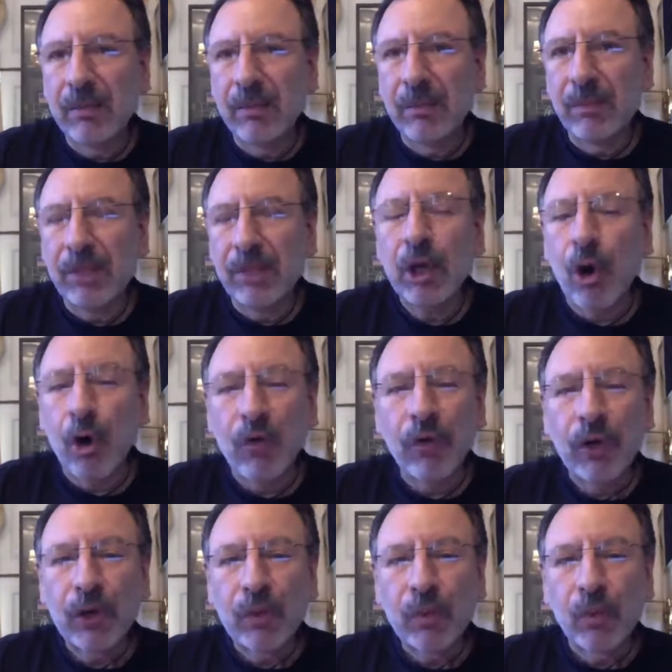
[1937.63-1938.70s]
being
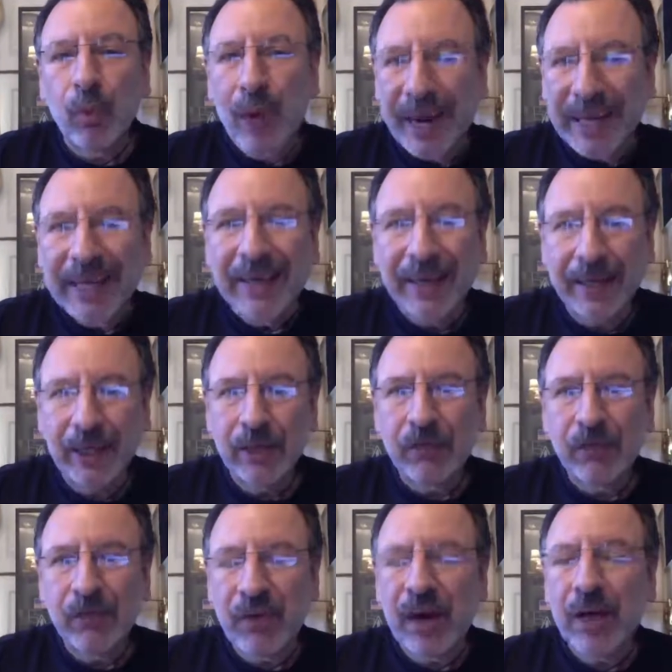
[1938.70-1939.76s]
overly
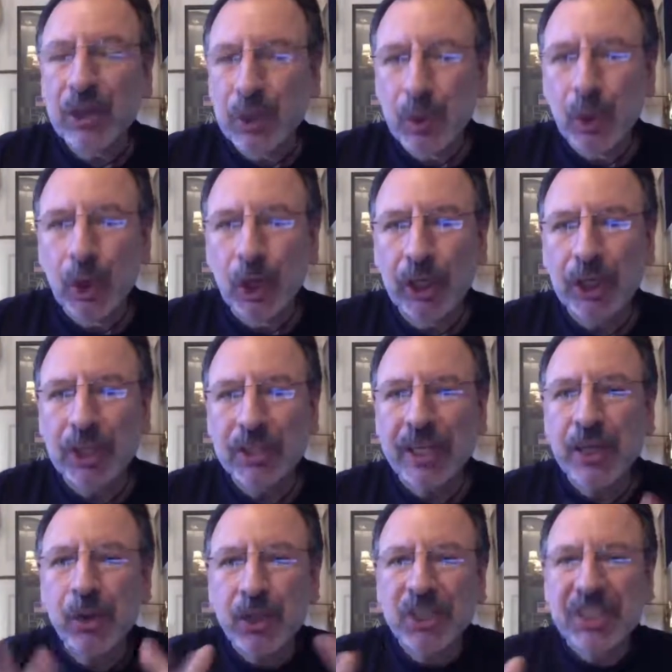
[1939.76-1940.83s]
regulated far too early, because
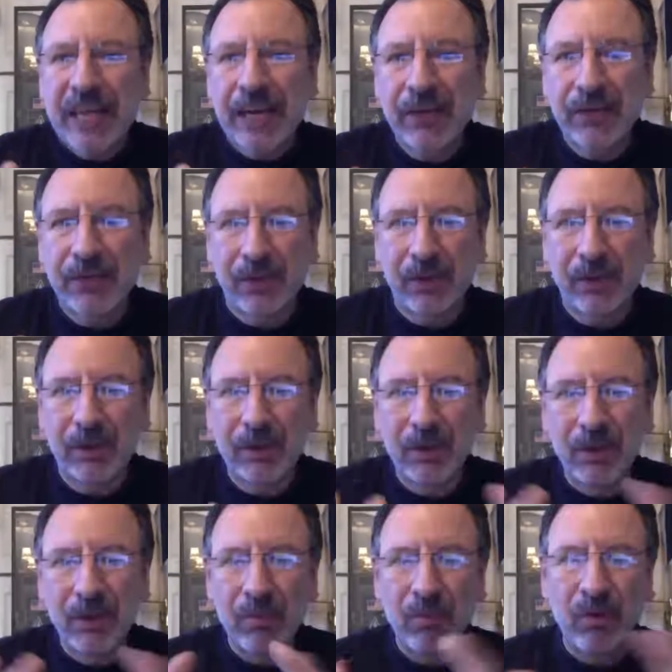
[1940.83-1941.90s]
then you stifle
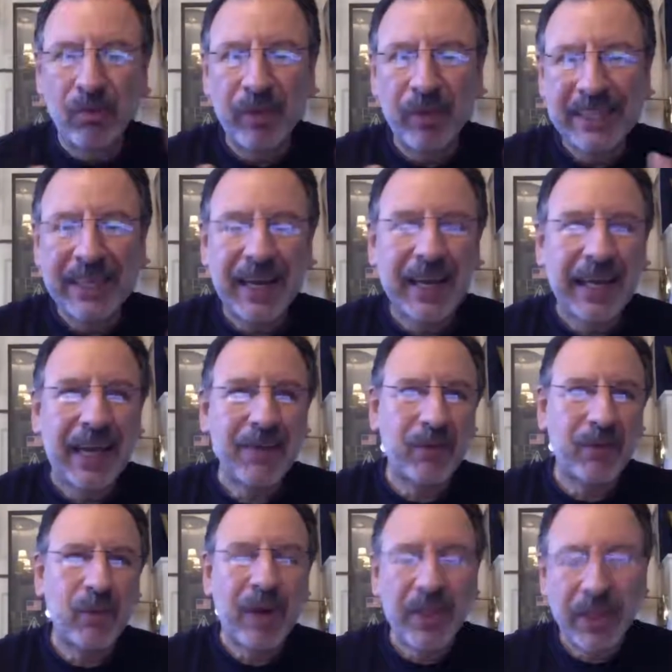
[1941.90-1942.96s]
the movement. It's kind of like having,
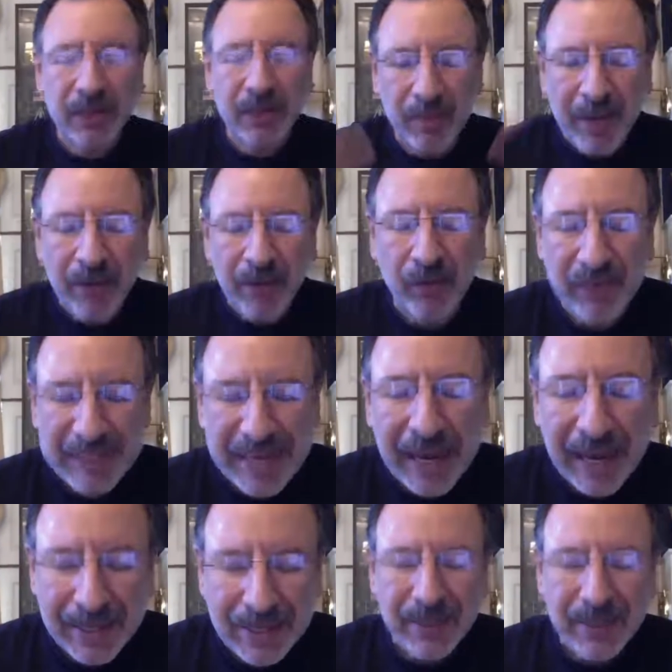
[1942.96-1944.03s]
if you want to think of the metaphor of a
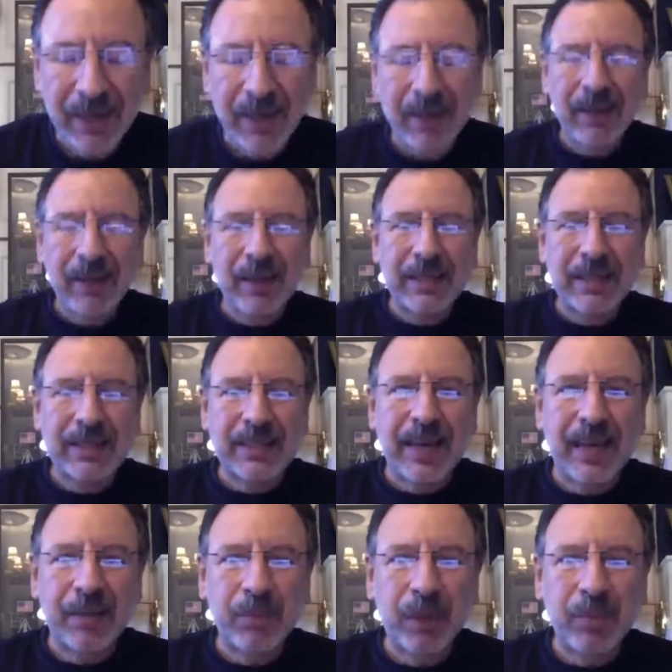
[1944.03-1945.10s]
dance, it's kind
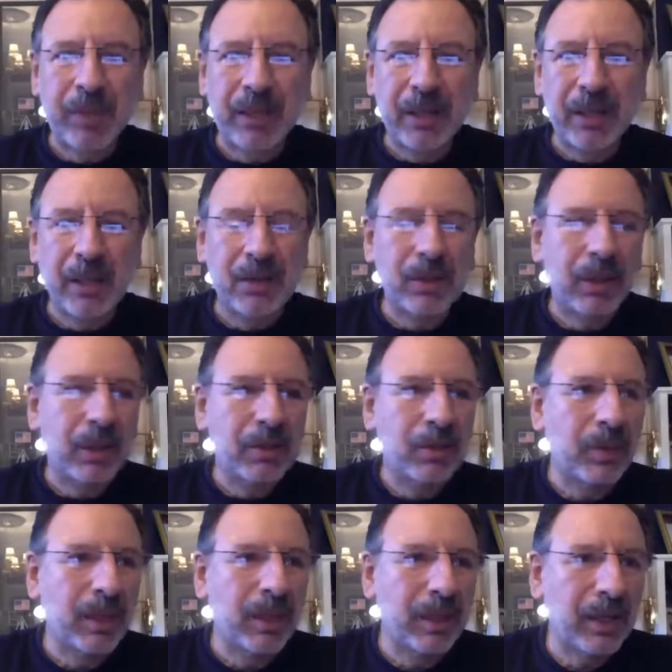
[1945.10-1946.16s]
of like putting me
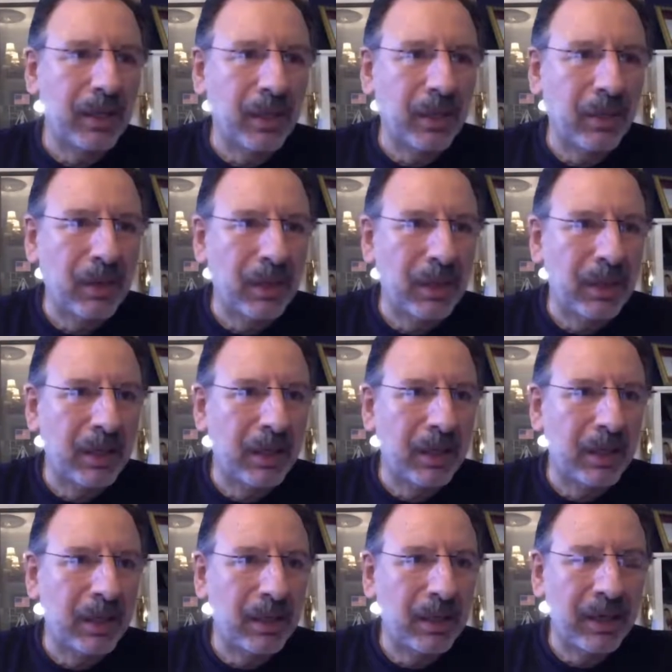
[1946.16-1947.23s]
into
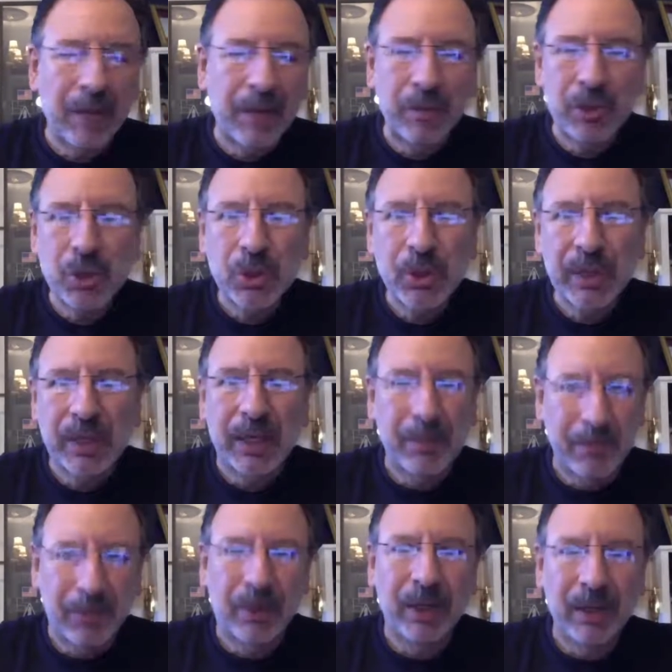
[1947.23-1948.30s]
an armored suit at
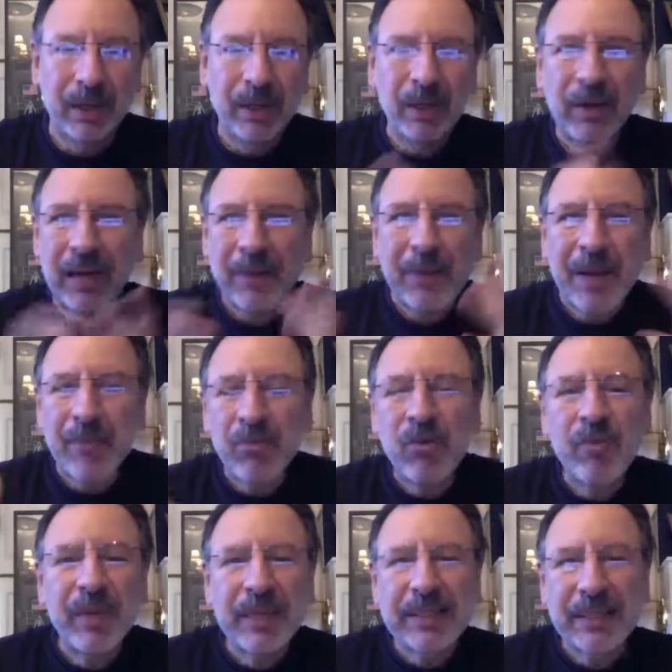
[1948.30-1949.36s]
that point. My
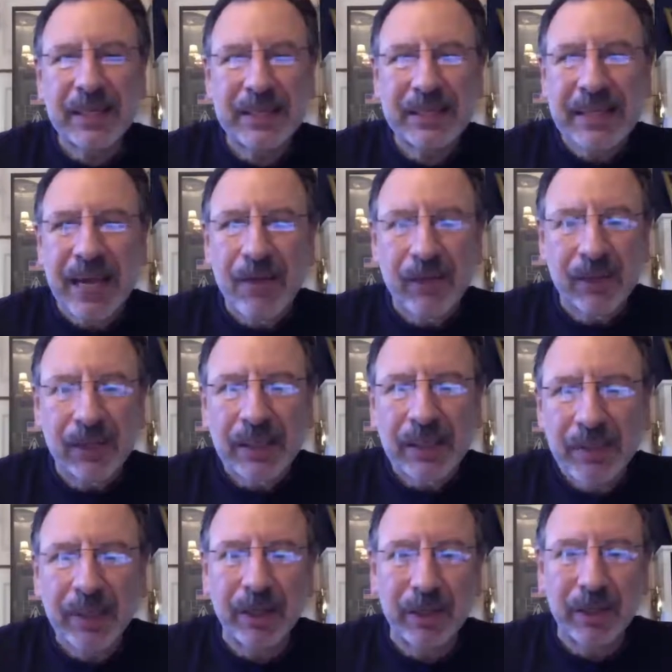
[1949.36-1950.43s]
movement is stifled and
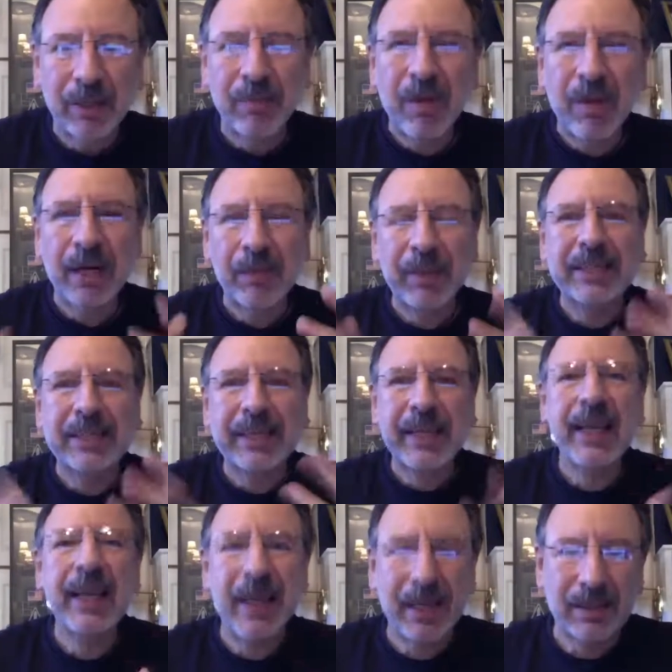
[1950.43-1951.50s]
limited. The marketplace
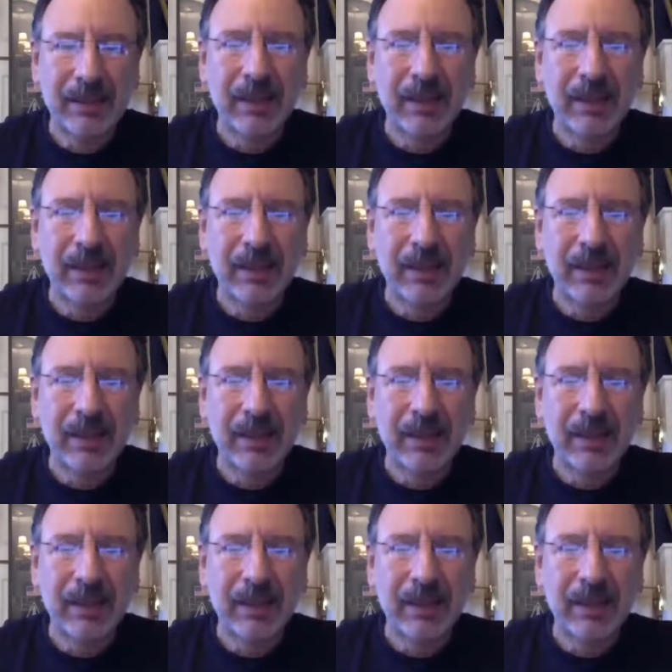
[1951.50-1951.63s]
can't